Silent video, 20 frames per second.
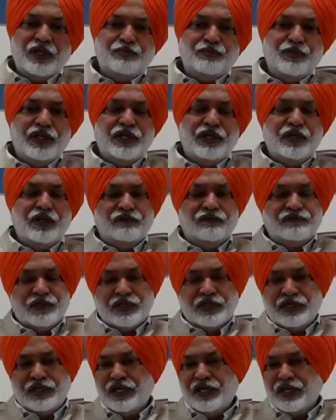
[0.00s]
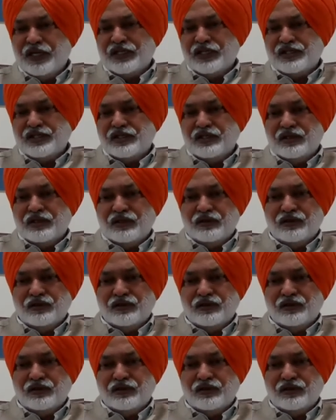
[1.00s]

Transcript: a period of 30 days